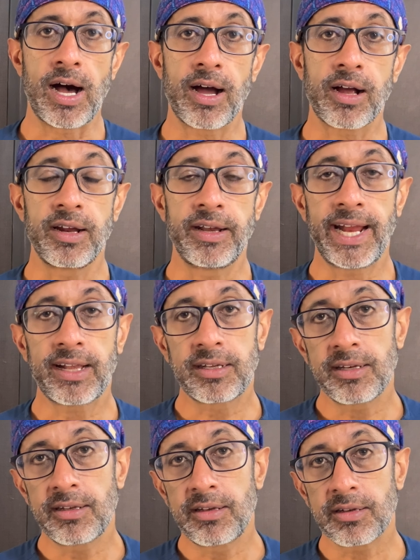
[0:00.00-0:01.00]
are
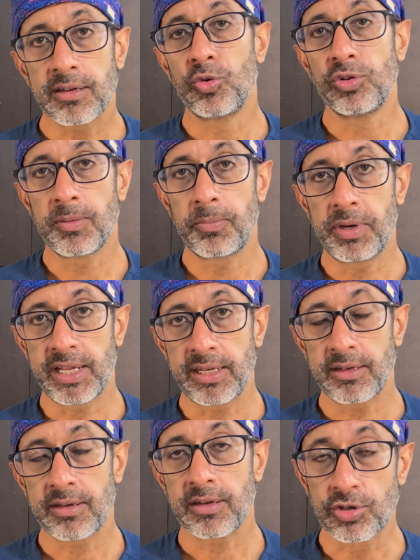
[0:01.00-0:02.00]
connected to the
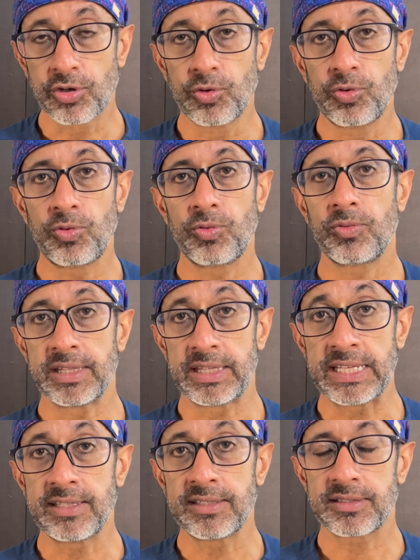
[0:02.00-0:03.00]
brain through
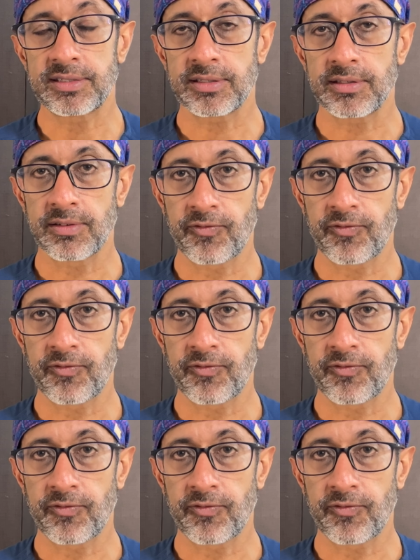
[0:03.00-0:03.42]
these